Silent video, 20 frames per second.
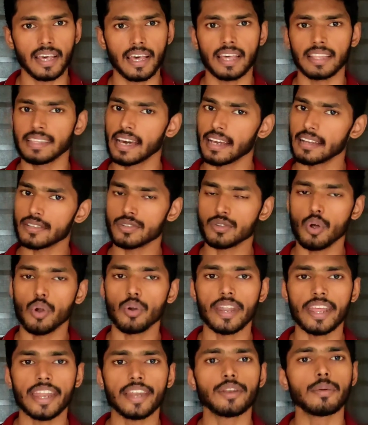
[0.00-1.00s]
There is no
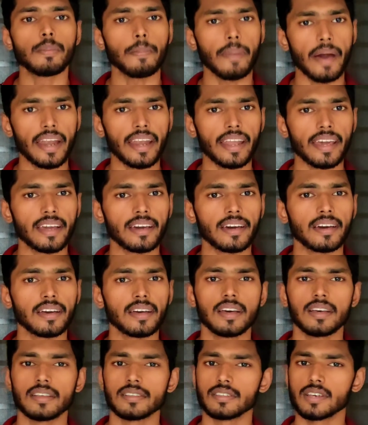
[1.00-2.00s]
need to panic.
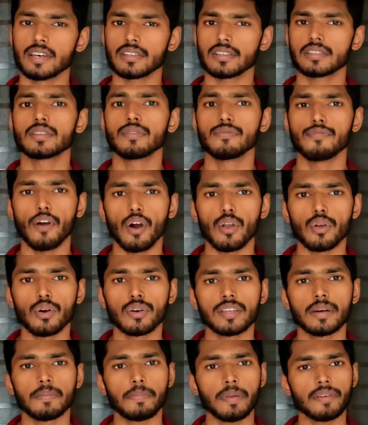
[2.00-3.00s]
Just follow
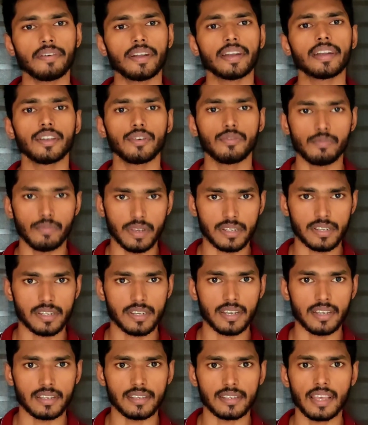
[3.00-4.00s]
the preventive
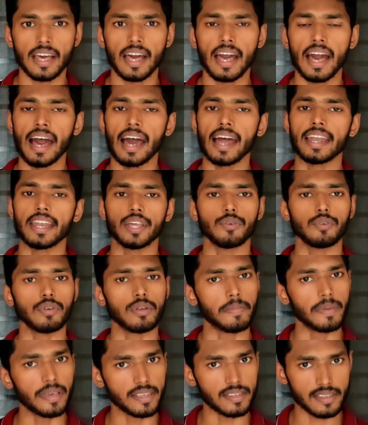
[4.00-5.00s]
measures and you will
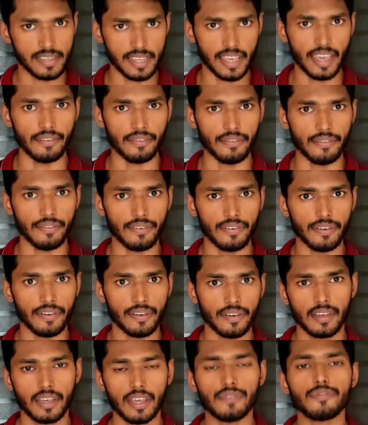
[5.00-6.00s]
be safe.
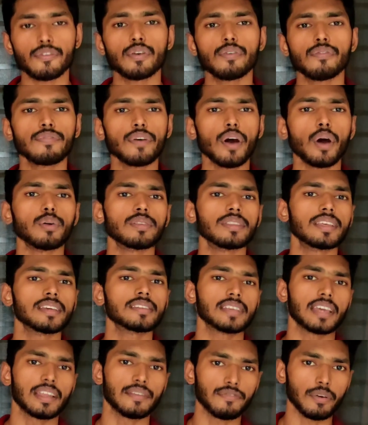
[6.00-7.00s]
If you found this
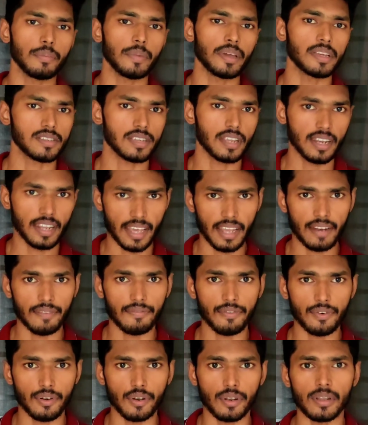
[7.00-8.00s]
information
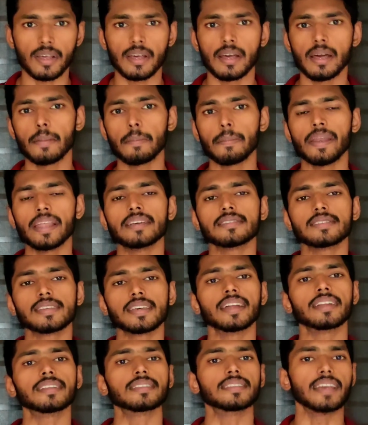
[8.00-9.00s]
helpful, please
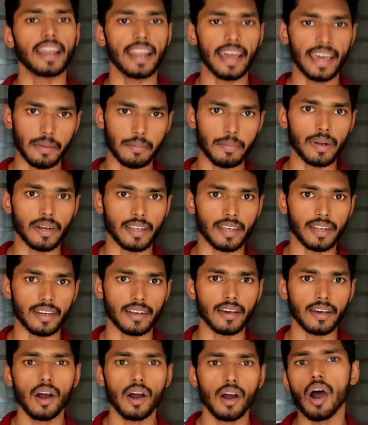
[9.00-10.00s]
hit the like button.
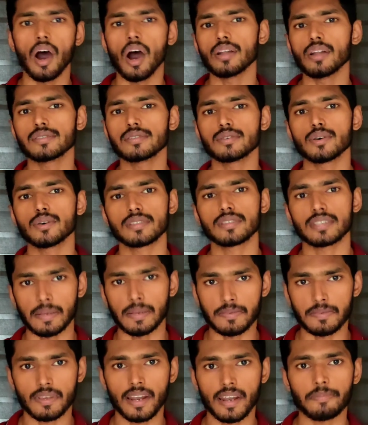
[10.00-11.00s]
Also
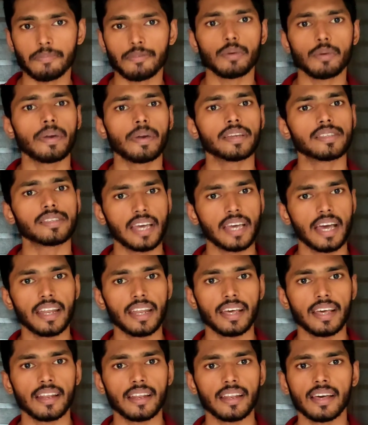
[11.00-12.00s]
subscribe to my
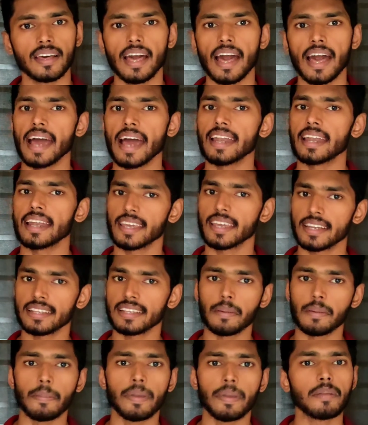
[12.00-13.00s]
channel and hit
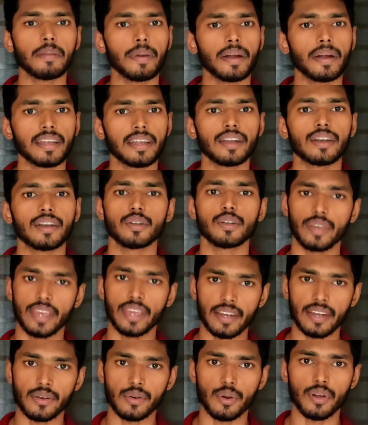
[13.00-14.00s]
the bell button to
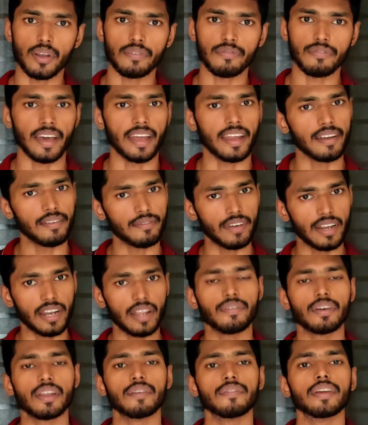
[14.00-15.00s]
get notified
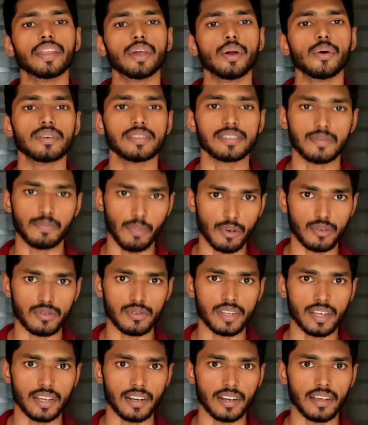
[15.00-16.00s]
whenever a video is
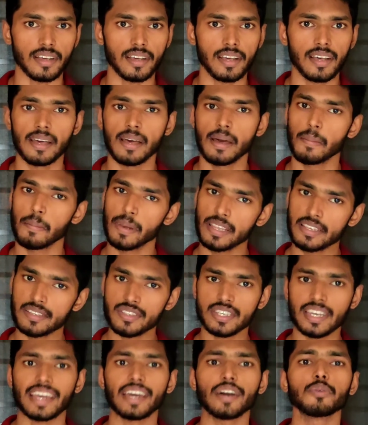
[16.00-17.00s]
posted. Please
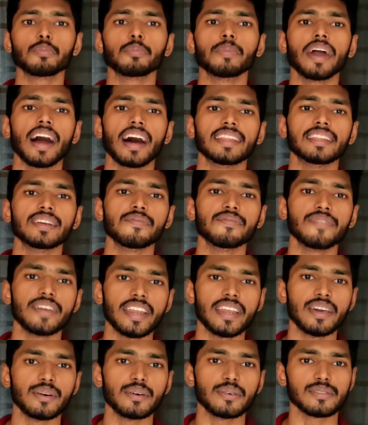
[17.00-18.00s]
check out my other
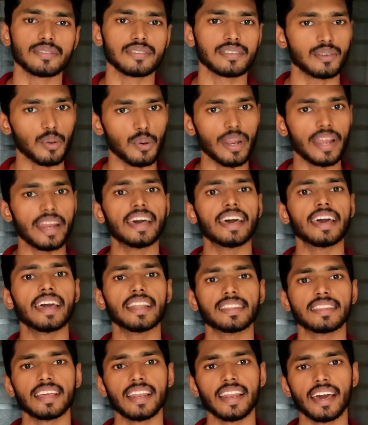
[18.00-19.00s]
videos to lead a
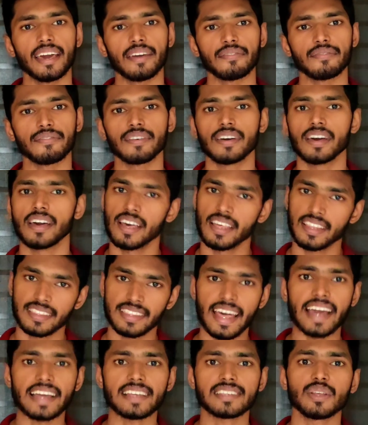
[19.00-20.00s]
healthy life.
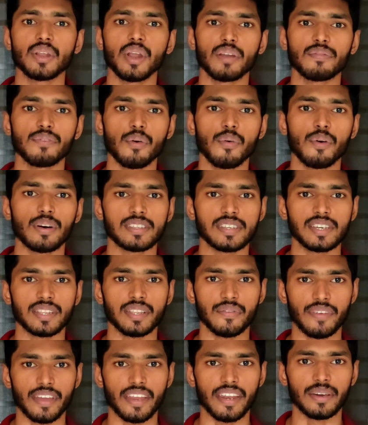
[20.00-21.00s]
Thanks a lot for watching the
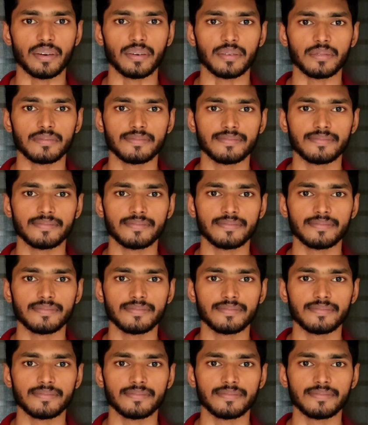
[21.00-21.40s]
video.